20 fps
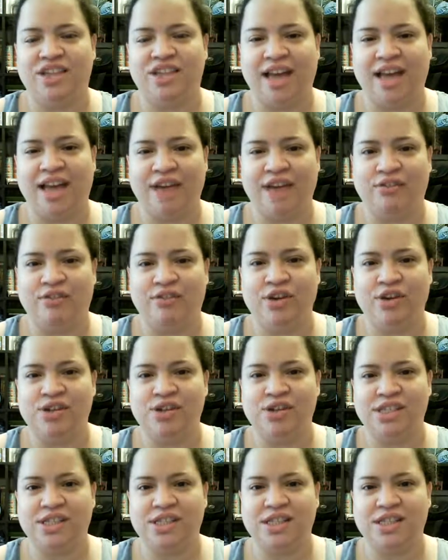July
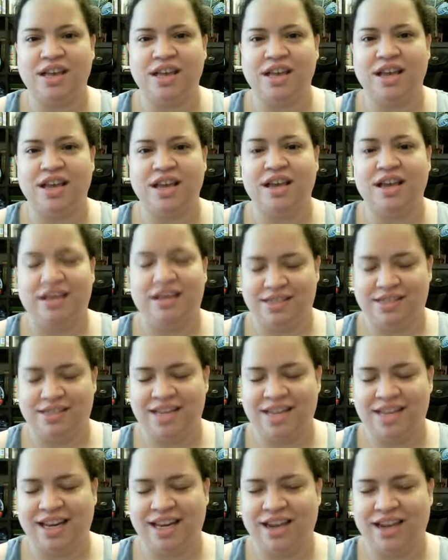1st.
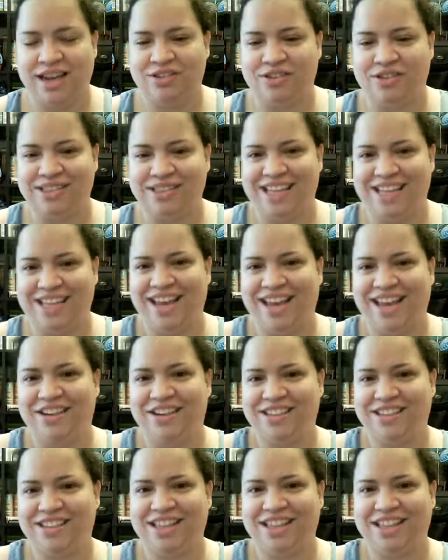Signing out. Take
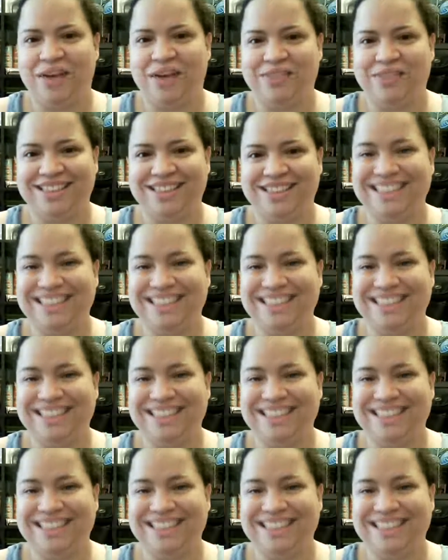care. Ciao.